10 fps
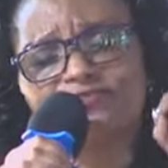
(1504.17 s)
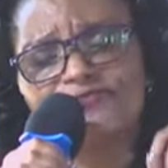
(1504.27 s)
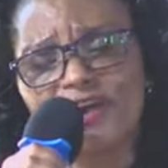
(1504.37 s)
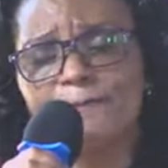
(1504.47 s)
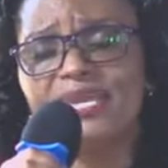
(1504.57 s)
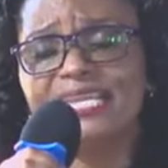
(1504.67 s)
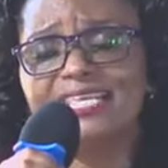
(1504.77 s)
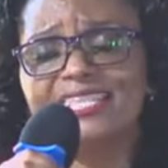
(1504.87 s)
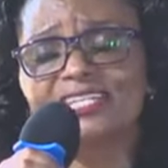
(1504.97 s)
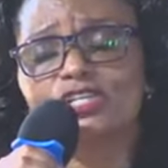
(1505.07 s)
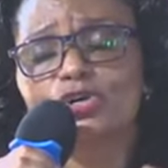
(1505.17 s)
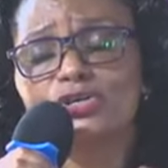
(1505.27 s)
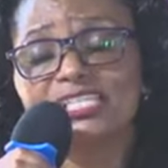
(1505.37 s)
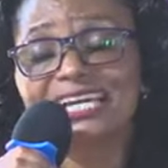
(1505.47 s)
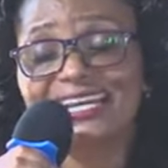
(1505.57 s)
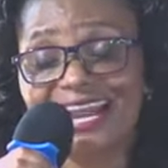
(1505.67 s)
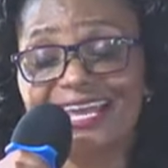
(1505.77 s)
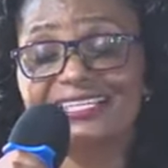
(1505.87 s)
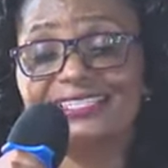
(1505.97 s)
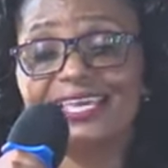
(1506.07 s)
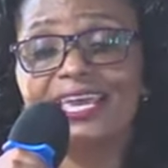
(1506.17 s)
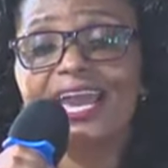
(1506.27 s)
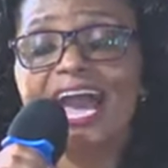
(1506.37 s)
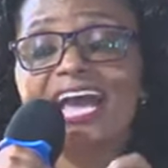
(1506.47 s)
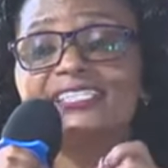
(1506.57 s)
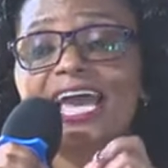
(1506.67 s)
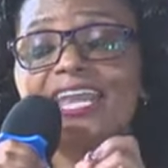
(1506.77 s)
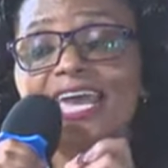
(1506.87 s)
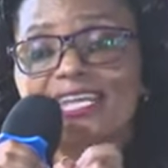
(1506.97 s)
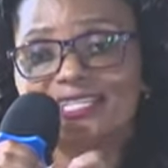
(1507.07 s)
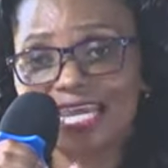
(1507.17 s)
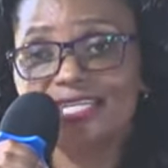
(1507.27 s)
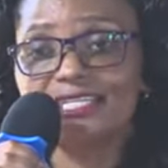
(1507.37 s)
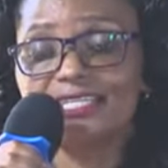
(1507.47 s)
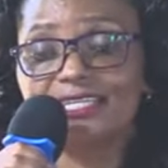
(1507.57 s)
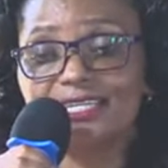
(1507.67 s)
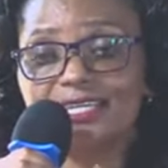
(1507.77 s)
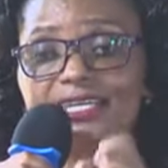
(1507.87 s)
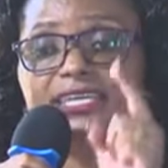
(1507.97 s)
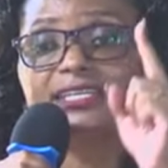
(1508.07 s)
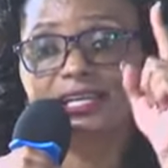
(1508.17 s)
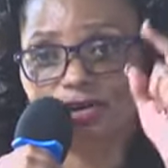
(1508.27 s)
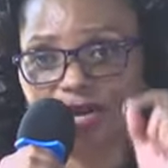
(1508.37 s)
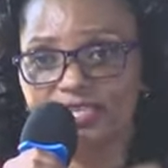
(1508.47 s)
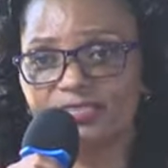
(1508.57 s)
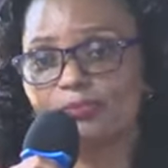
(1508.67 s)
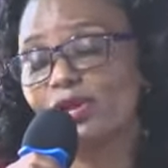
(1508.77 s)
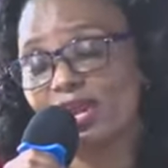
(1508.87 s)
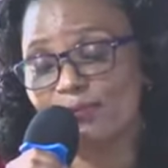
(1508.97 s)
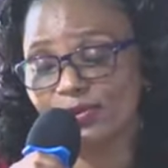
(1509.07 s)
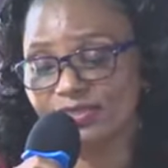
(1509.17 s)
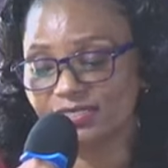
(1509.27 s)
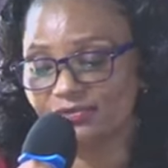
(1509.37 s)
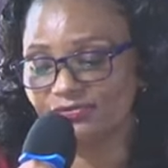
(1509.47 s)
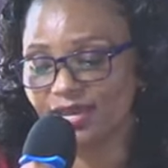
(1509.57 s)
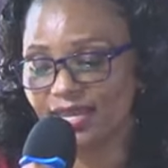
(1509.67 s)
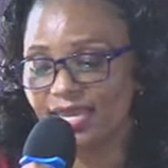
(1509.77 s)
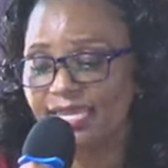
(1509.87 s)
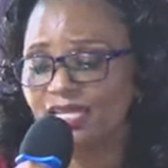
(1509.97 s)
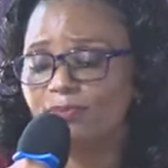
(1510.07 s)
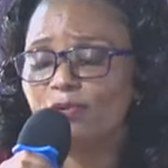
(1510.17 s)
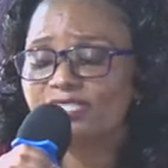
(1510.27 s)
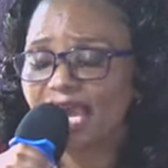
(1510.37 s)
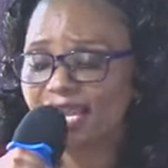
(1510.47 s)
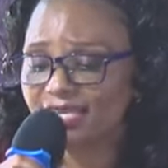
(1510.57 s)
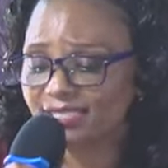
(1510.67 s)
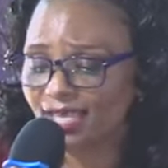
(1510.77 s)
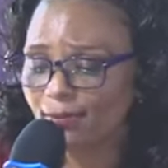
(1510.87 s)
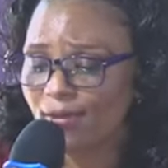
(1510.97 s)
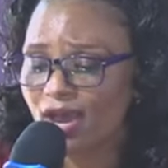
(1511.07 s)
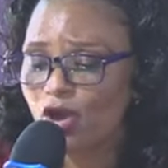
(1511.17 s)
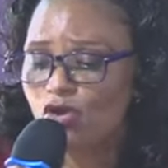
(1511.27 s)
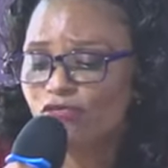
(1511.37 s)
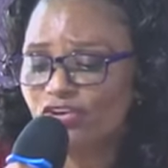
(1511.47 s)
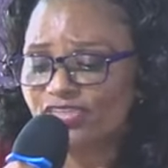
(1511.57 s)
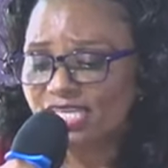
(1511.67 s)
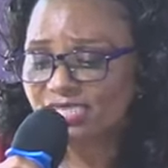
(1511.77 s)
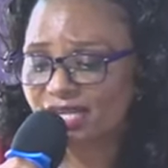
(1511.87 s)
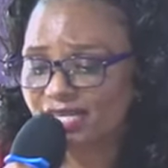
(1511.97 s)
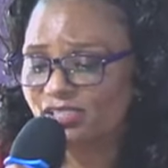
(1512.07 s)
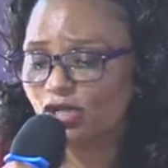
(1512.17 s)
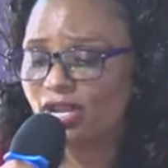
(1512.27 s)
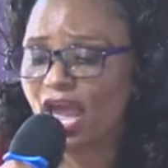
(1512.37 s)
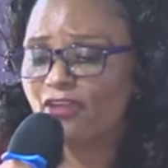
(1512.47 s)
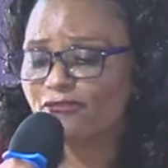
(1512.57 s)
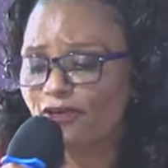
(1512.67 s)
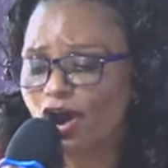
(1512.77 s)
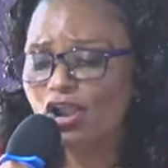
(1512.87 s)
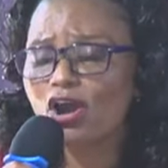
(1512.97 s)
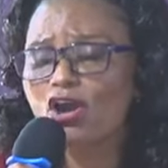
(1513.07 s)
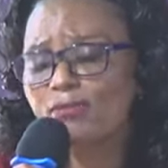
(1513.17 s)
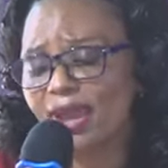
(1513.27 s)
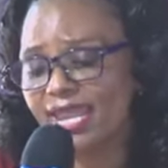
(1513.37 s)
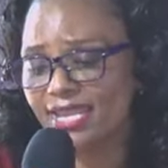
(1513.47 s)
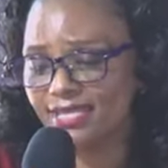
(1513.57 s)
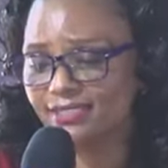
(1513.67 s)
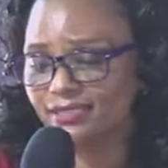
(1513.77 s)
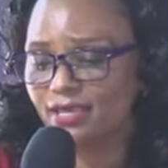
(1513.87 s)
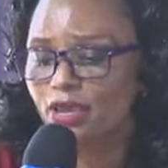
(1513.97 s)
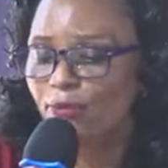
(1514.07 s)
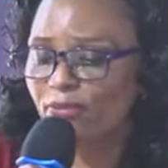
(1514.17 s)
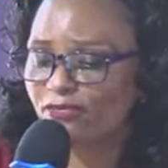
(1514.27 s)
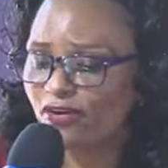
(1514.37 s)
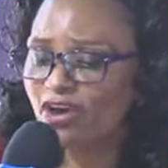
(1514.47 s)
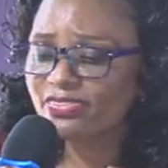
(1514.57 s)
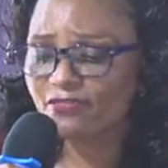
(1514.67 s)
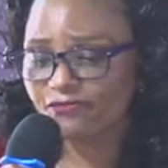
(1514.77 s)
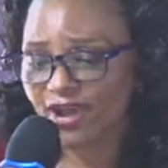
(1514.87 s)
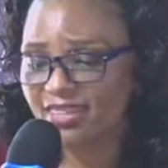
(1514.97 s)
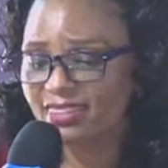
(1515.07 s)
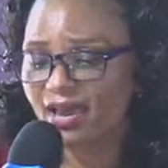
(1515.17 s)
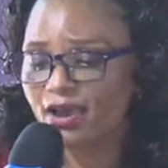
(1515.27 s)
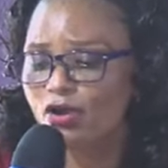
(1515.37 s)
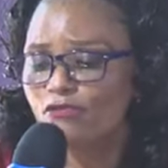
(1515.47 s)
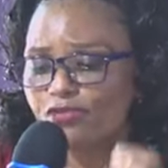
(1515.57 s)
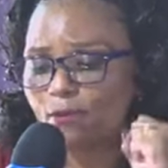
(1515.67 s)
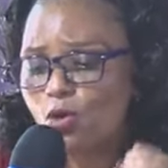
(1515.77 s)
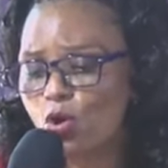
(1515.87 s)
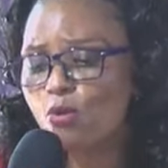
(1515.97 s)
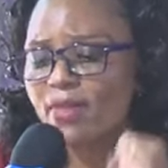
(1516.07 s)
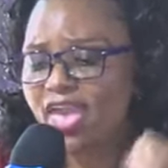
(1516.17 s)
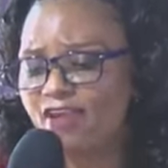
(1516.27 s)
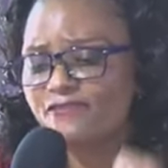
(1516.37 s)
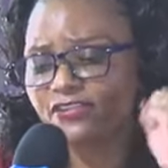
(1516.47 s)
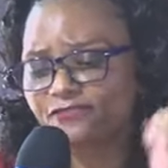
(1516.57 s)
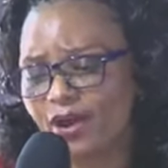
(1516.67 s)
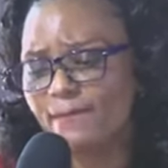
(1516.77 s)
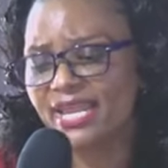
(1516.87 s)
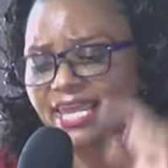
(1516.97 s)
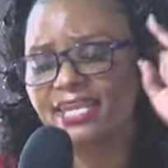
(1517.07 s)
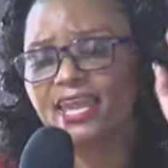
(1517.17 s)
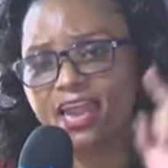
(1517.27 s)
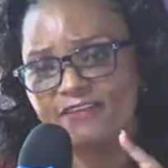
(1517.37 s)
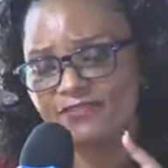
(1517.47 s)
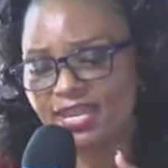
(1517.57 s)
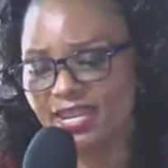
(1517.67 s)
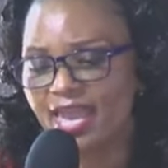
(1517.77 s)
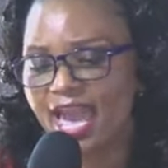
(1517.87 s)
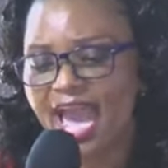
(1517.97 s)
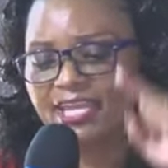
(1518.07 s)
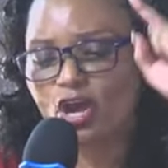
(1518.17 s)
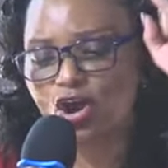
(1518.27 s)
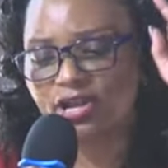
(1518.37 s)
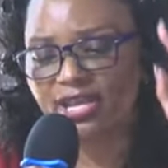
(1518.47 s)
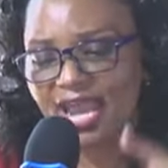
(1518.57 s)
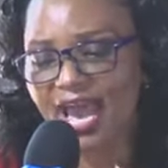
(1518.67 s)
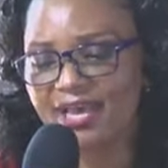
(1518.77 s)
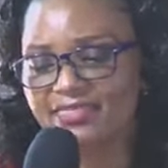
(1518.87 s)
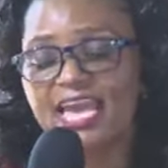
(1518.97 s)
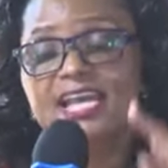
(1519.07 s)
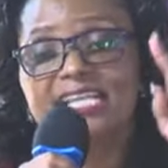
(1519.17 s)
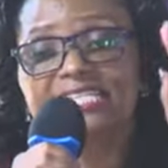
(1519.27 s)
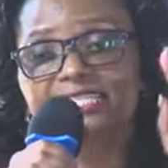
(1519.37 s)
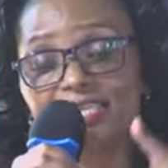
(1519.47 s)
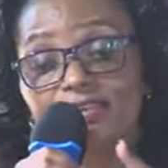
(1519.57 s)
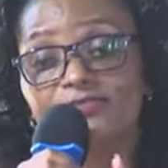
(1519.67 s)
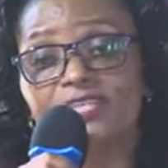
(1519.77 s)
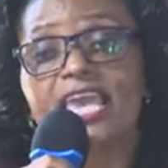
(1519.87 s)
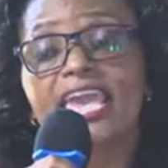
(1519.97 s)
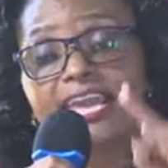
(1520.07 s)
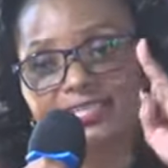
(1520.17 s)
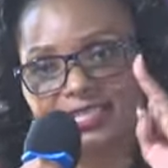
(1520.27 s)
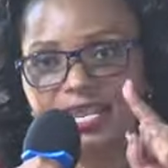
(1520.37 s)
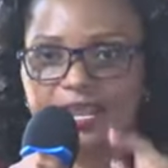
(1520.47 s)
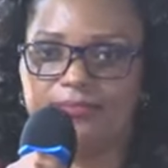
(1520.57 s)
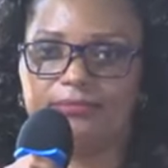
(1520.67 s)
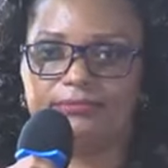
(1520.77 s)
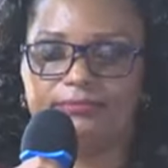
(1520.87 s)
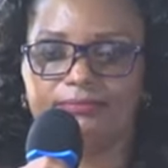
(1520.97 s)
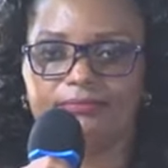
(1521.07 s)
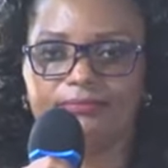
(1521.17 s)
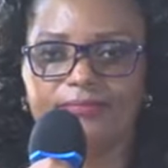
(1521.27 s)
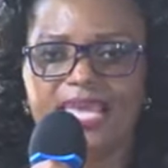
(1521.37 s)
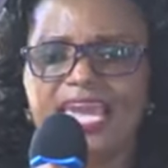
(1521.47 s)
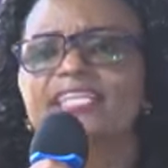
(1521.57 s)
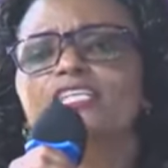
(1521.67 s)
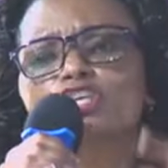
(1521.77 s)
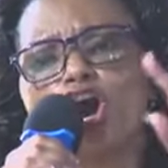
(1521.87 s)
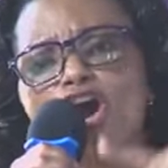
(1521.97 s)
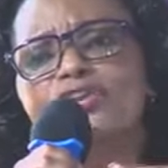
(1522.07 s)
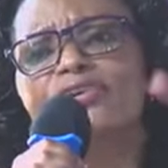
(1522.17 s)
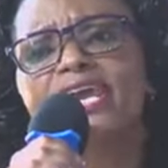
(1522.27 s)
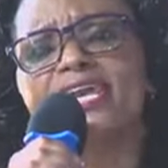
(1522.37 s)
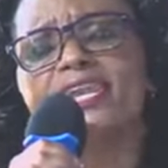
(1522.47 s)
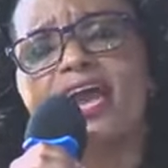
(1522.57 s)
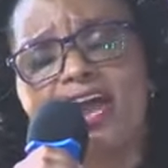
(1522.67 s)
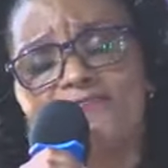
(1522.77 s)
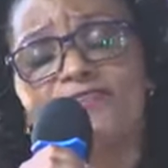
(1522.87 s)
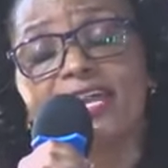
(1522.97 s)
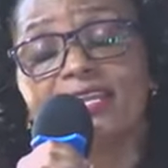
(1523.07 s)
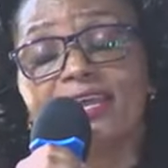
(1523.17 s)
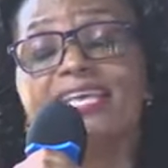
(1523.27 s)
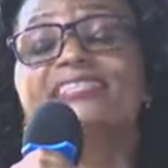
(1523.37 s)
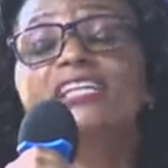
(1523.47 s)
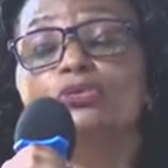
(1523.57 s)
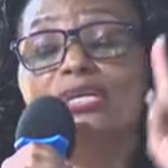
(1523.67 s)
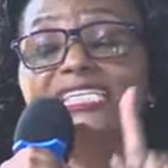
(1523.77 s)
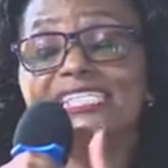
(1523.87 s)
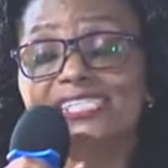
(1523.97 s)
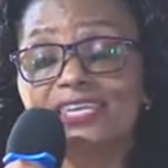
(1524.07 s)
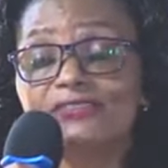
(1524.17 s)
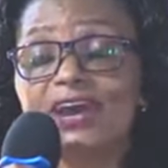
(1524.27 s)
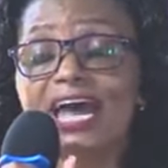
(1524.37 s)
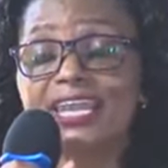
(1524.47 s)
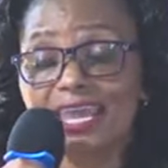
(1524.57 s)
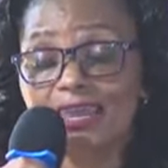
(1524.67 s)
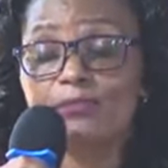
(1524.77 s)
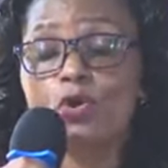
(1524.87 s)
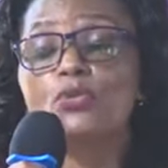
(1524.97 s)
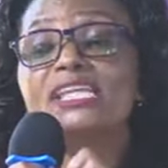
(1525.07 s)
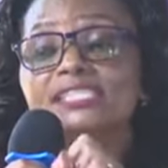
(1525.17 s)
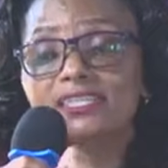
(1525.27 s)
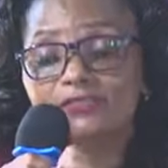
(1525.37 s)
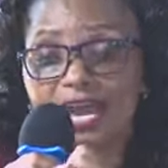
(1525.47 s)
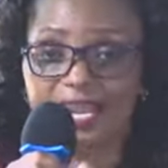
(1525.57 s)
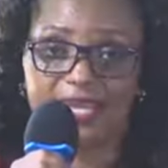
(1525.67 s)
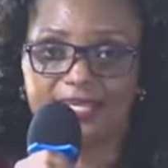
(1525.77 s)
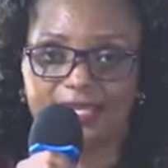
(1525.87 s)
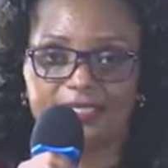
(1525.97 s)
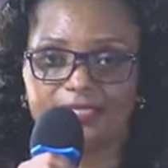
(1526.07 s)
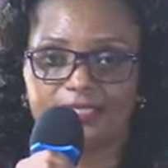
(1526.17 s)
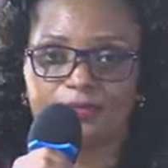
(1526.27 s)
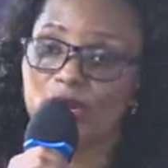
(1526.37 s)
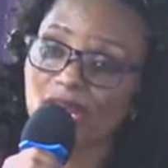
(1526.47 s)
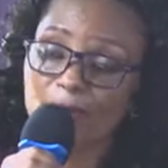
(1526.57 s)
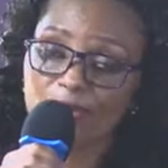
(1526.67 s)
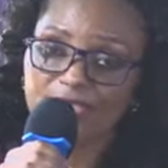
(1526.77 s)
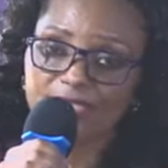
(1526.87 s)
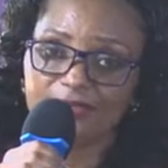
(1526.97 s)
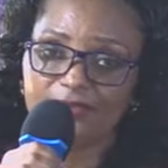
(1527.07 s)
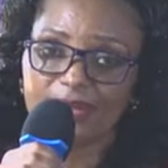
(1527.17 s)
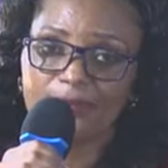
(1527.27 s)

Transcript: family that knows Christ has an identity in Christ. Bwana apewe sifa. Na diposa anasema, for this reason I fall on my knees before the Father, from whom every family in heaven and on earth receives its name. It is only in heaven that we receive a name, we receive an identity. Bwana apewe sifa.